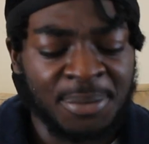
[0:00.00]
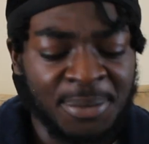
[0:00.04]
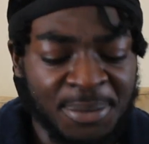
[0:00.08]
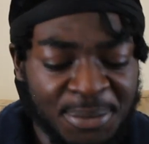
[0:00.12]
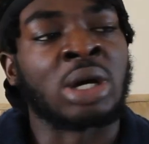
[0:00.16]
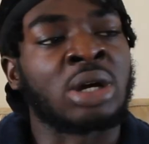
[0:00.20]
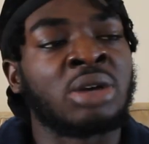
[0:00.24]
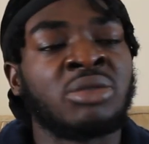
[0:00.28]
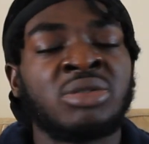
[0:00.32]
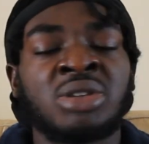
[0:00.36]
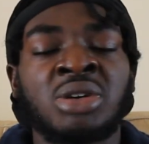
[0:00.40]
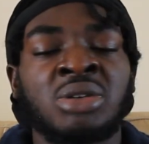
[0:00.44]

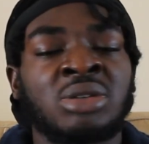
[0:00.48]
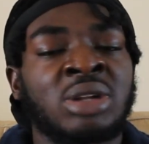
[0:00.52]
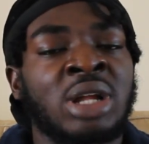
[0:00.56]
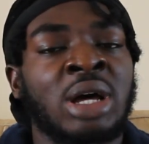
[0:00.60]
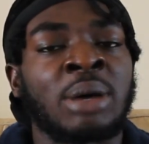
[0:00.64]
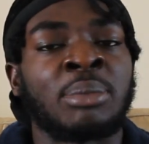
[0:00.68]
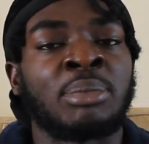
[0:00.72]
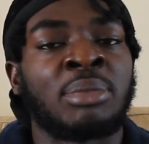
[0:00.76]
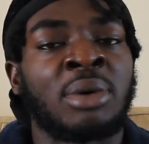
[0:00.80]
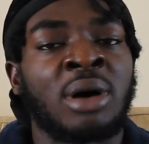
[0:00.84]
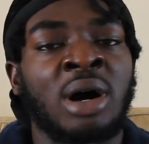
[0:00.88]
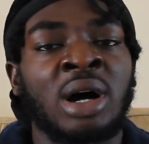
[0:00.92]
Now if you don't
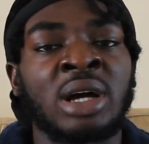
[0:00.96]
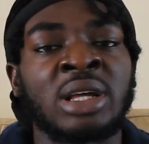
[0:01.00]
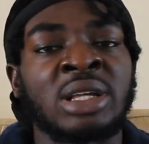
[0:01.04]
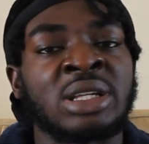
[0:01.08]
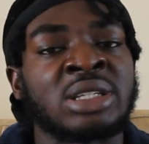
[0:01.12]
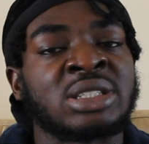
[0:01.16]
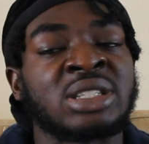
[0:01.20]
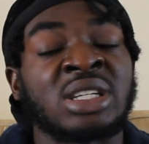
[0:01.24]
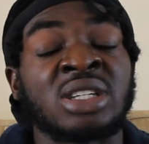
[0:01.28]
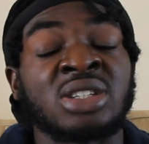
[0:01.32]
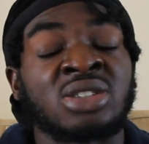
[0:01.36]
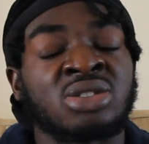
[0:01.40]
like
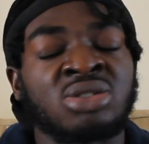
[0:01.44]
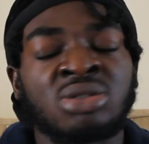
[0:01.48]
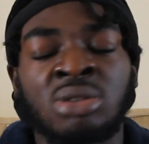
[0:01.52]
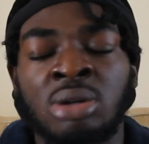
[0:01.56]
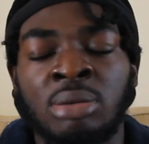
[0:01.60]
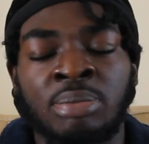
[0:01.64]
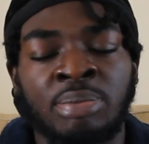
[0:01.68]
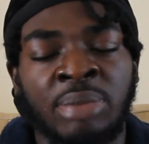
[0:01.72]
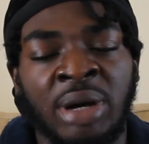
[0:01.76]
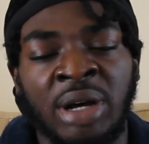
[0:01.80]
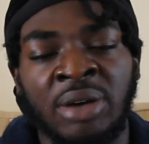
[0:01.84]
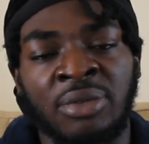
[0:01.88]
parties, it's
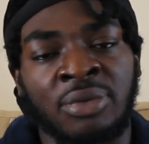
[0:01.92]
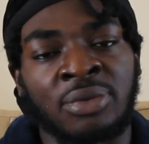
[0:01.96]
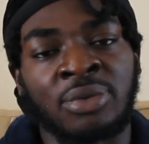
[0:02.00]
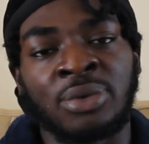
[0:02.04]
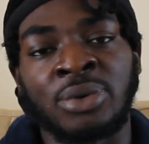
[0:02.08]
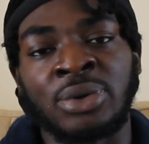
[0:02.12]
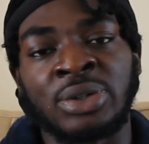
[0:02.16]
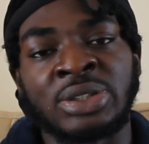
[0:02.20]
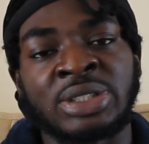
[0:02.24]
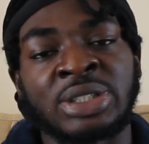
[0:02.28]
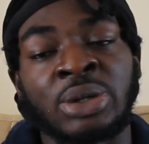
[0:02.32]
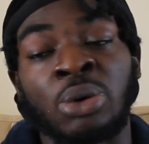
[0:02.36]
not by
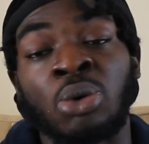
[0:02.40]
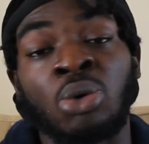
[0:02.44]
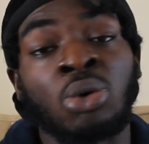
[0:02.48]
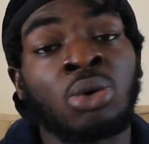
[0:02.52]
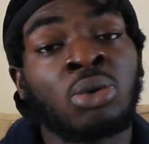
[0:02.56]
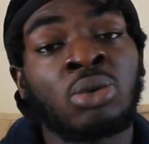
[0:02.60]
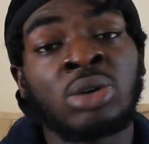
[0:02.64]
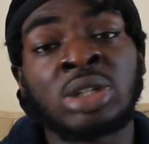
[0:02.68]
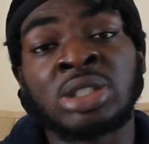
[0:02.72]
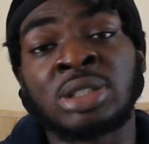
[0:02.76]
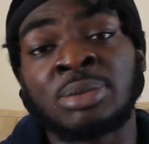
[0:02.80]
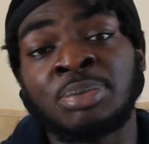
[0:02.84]
force. There will
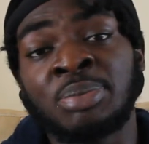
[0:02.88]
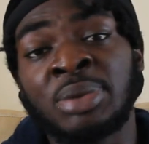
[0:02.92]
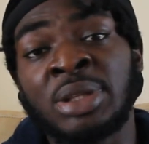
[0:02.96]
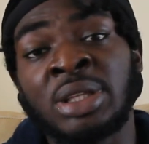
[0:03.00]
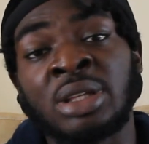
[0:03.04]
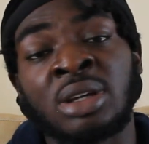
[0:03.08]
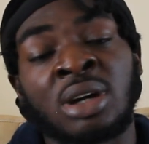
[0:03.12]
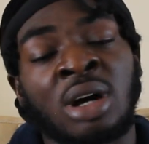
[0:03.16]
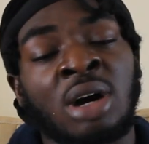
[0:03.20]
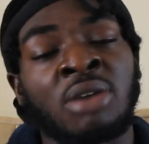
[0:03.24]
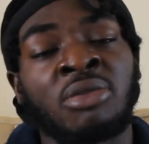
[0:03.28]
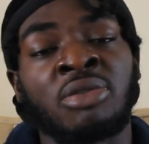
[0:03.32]
always
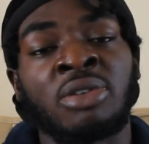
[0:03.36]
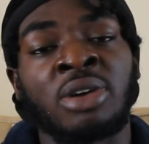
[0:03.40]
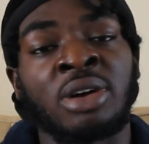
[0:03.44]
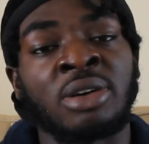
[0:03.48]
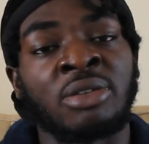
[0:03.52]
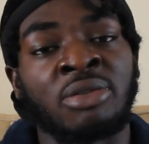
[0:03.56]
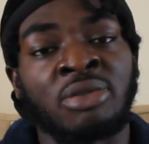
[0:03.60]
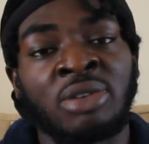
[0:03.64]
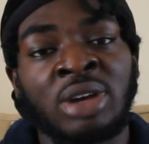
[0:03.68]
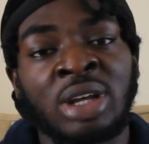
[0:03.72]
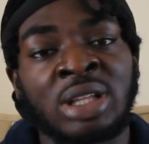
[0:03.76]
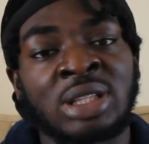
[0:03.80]
be other
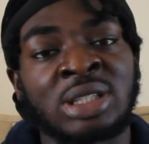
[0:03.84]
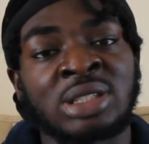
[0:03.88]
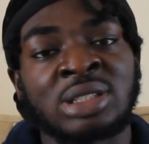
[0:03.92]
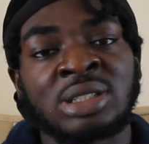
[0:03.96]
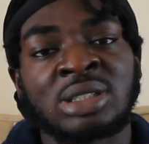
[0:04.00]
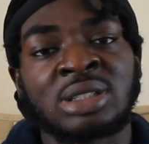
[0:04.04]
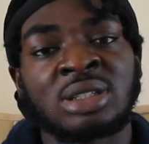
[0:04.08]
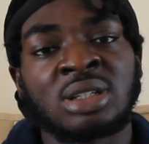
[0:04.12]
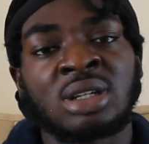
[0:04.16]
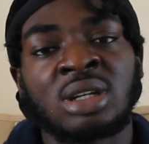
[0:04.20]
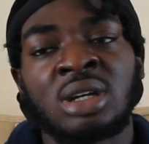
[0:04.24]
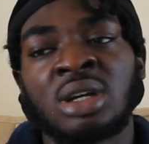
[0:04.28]

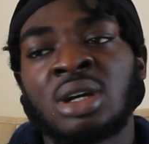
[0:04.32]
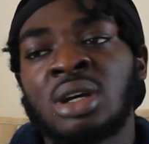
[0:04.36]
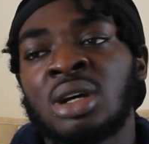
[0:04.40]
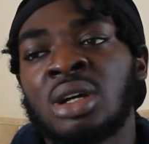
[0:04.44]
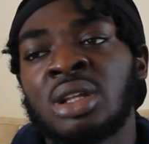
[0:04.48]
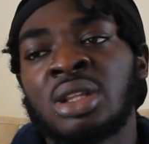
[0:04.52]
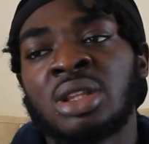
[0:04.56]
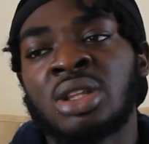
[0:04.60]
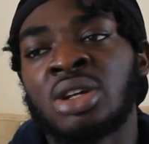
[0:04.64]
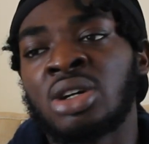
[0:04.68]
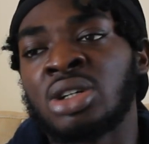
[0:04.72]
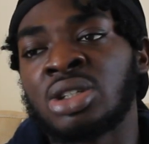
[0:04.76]
events.
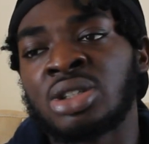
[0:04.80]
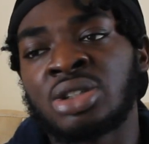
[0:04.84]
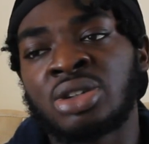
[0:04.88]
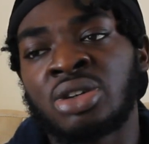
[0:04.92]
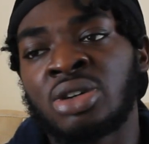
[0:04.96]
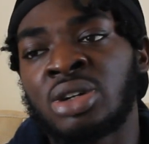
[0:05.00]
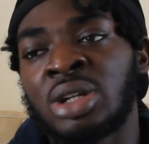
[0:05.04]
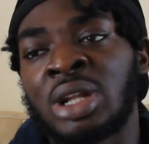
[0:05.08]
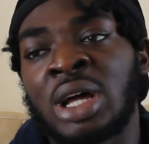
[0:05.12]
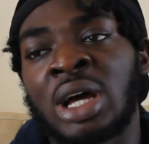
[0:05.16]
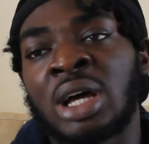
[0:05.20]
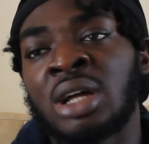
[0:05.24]
Like,
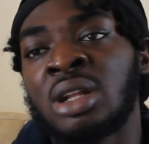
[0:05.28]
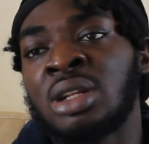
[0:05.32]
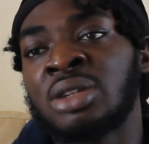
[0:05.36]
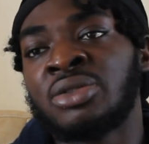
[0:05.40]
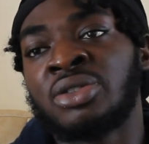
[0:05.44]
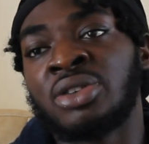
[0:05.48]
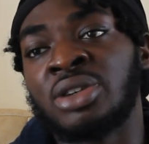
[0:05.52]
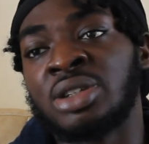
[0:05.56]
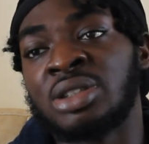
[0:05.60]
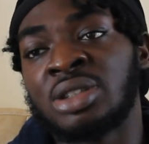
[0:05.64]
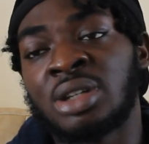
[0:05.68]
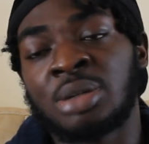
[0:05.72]

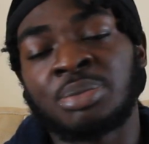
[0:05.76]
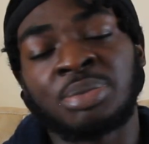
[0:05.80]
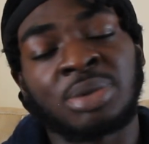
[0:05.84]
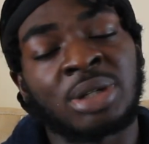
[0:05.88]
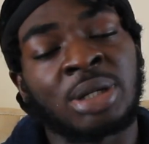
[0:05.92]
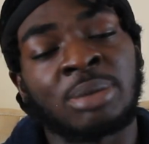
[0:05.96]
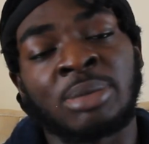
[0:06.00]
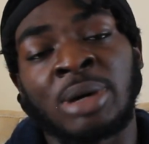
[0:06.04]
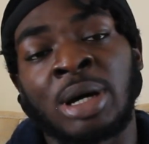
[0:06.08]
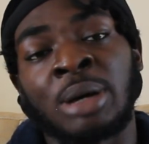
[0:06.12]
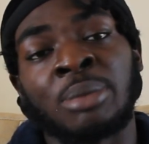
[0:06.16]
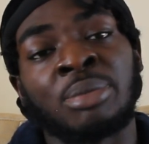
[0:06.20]
for example,
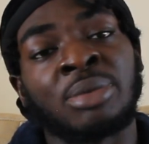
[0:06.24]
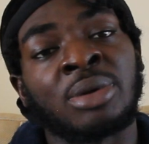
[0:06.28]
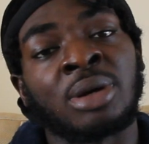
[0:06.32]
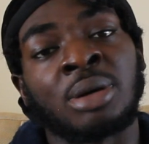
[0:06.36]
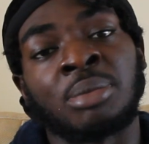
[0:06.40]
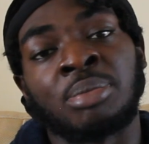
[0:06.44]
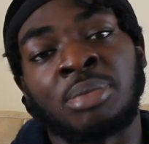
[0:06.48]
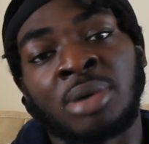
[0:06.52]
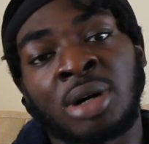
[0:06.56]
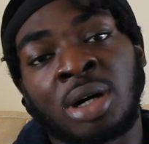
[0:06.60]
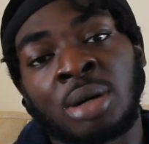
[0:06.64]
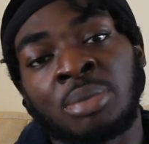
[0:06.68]
there might be a
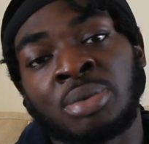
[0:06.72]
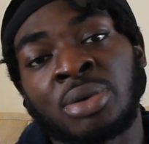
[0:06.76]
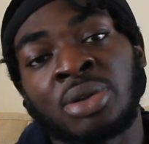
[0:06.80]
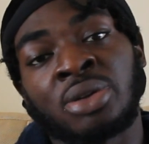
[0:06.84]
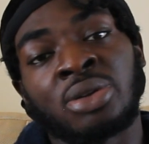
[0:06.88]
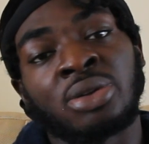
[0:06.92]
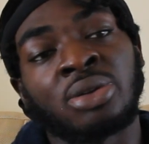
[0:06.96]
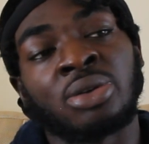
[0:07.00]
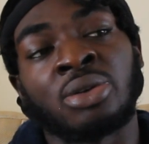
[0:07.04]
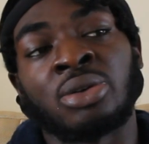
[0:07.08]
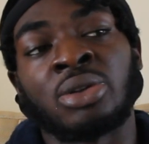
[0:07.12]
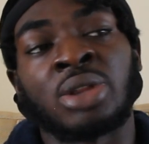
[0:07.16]

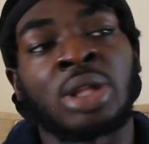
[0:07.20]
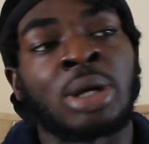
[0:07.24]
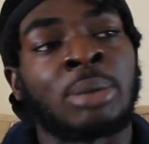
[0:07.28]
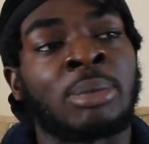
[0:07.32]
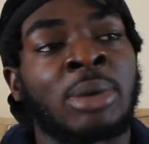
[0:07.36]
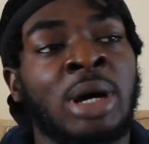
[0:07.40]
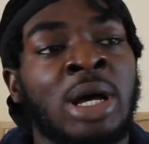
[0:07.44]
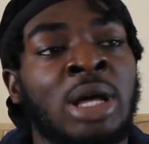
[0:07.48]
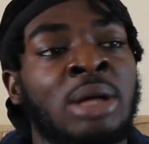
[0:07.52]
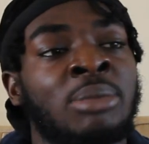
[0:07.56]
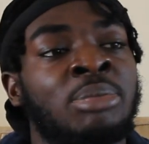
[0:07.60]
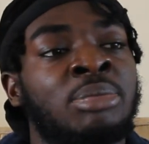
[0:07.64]
barbecue, there
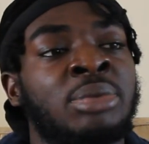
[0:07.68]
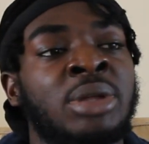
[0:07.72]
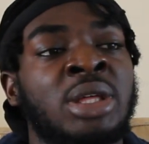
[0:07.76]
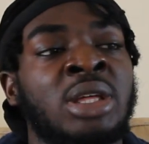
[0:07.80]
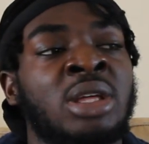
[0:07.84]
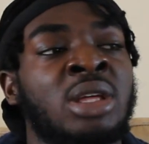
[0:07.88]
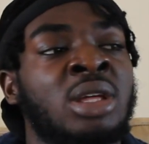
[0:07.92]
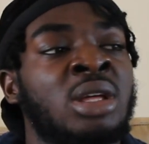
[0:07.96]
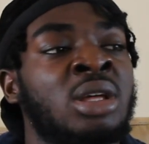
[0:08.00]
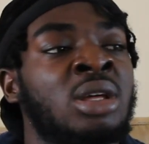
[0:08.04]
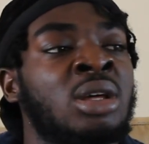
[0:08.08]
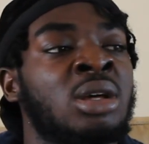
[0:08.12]
might
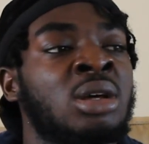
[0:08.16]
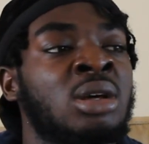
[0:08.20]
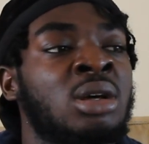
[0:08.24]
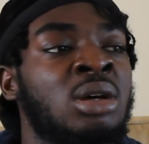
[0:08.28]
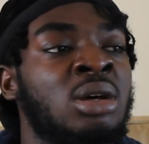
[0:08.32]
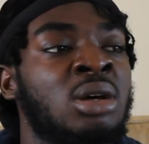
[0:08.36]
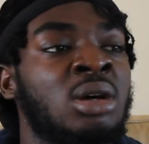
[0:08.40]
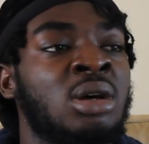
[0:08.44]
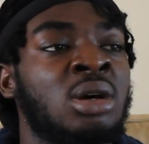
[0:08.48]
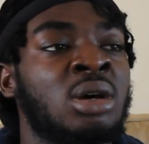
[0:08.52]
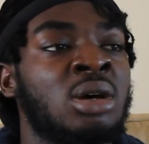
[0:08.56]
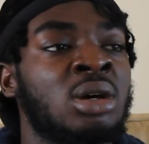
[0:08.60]
be,
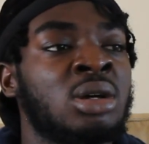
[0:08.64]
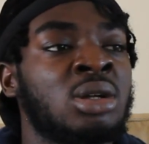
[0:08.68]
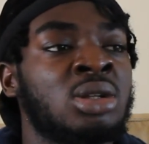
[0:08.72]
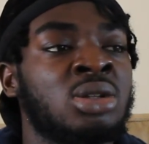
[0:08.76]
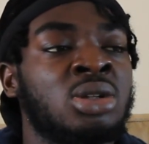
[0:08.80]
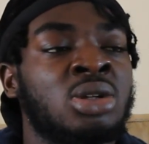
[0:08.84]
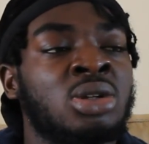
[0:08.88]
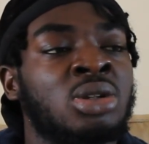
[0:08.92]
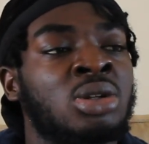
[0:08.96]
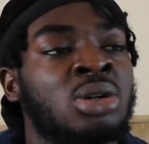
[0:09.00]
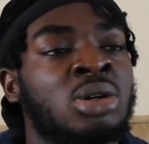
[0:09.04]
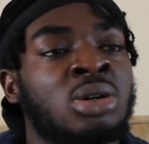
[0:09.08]

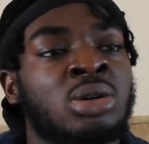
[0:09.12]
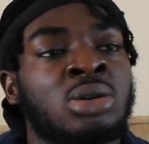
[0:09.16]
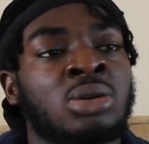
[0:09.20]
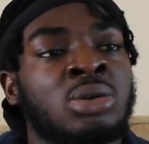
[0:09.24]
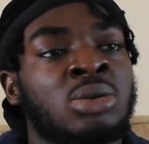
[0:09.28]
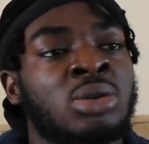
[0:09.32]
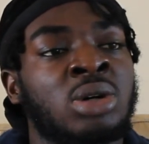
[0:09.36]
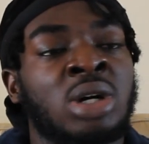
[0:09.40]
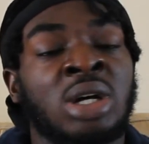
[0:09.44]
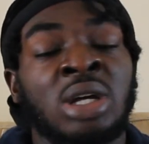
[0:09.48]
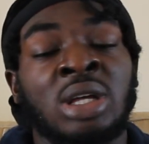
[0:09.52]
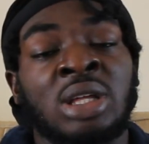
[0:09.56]
you know,
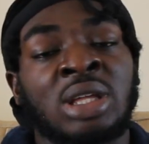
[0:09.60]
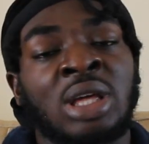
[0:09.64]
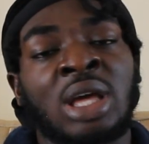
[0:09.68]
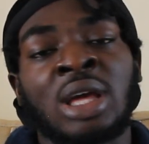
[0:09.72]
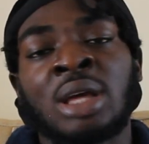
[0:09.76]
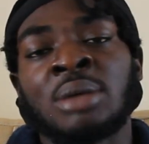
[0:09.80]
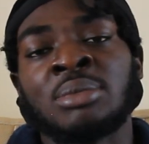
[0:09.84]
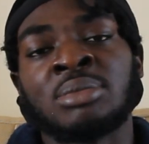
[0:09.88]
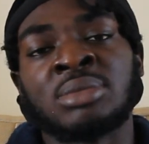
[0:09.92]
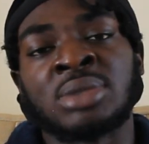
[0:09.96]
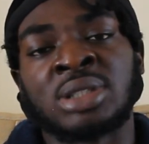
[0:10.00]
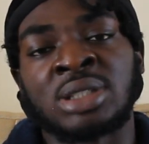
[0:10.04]
a
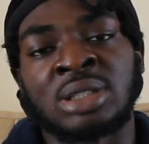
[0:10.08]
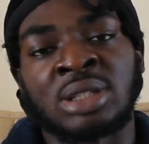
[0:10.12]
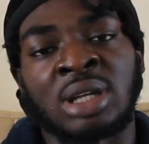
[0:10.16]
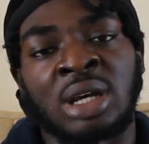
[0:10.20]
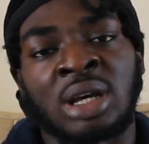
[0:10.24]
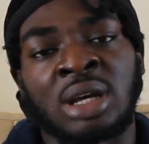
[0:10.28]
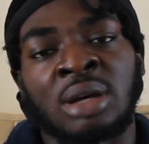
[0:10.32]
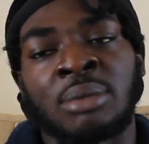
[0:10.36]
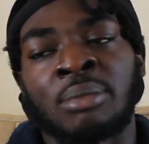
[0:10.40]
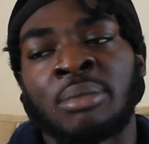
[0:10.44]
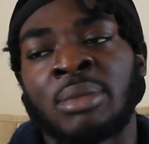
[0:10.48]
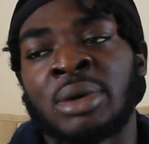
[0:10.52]
games
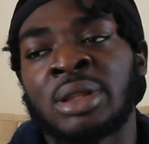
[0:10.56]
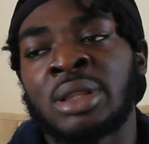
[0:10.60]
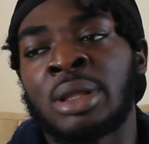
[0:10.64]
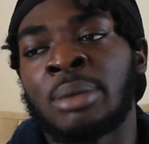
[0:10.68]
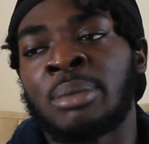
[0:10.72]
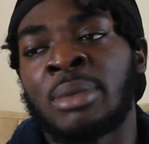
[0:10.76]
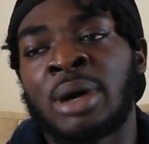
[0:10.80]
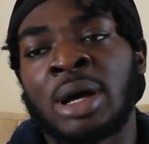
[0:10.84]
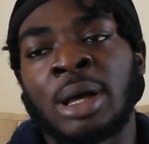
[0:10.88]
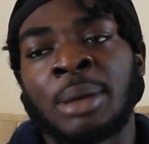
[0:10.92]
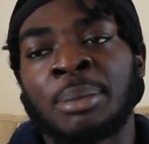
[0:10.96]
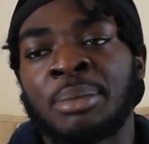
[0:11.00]
night, there
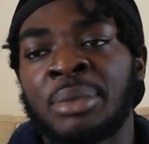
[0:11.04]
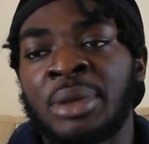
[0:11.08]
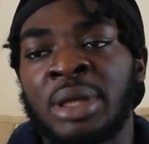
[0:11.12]
might